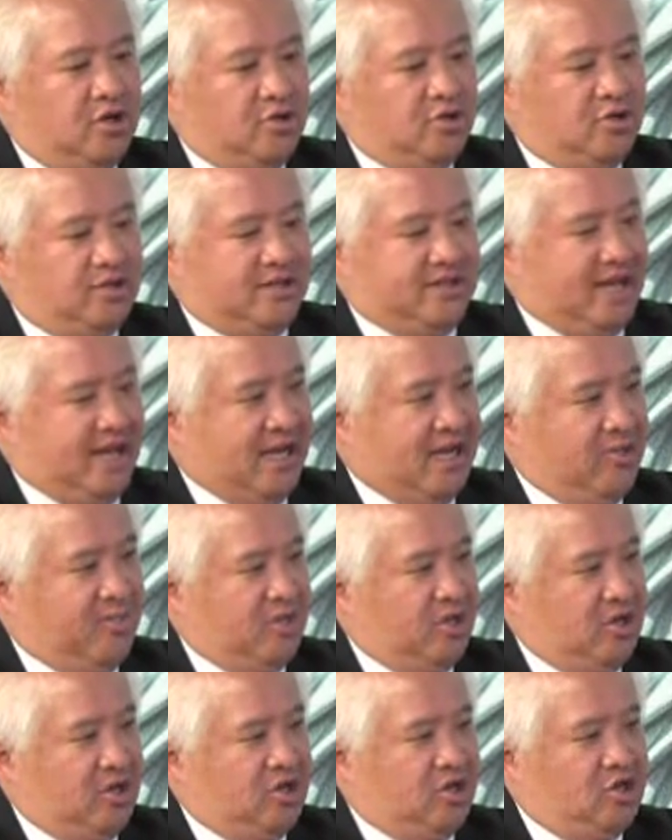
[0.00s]
to take up
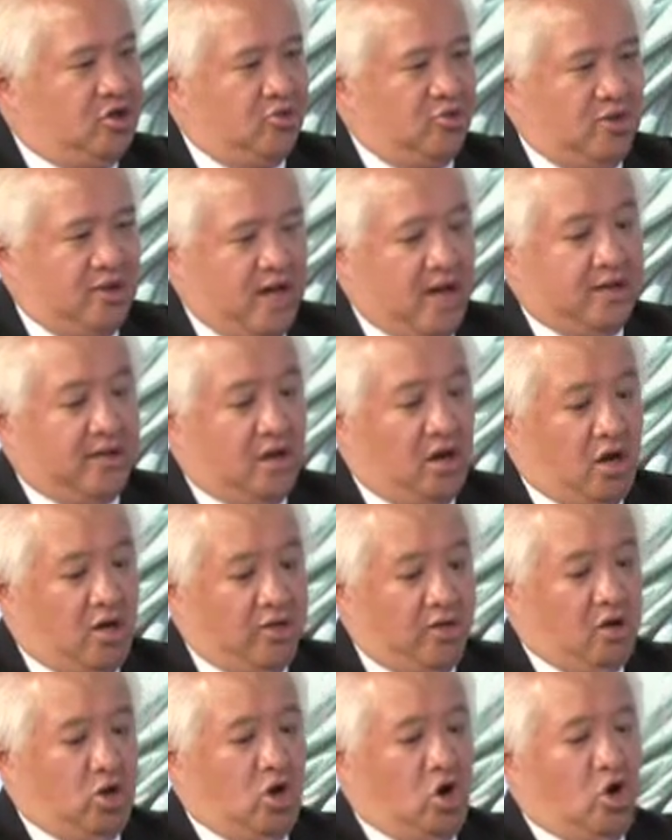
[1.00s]
the issue, not on
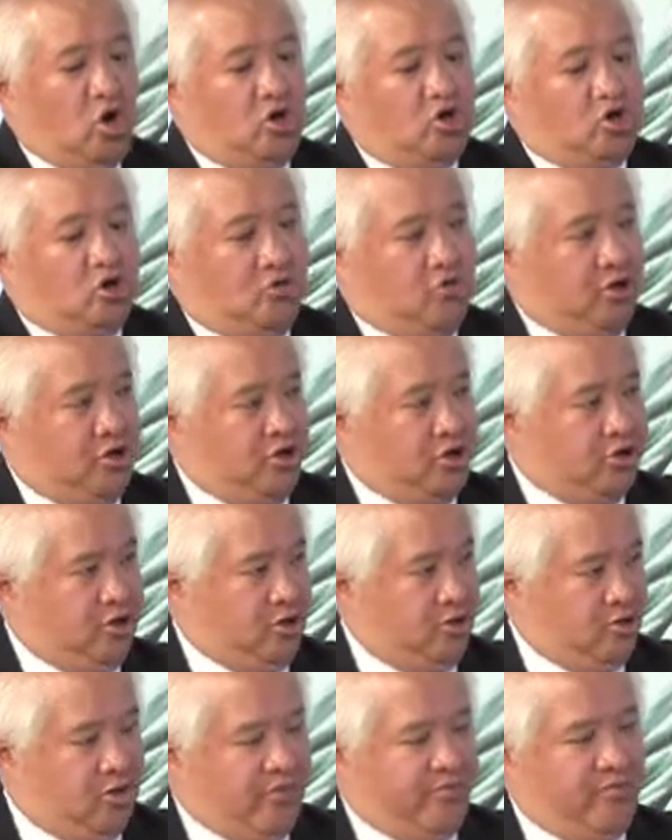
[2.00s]
the larger
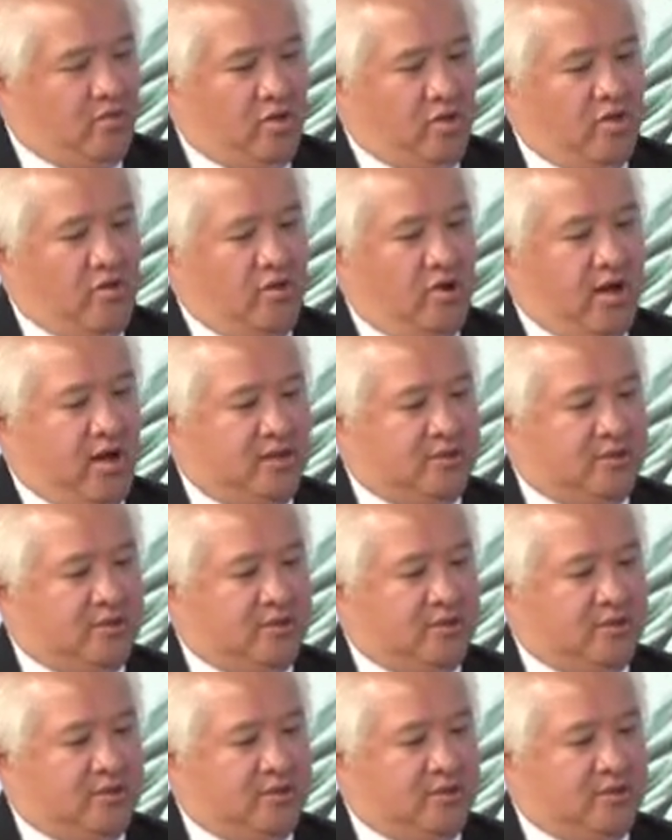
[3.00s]
issue of whether or not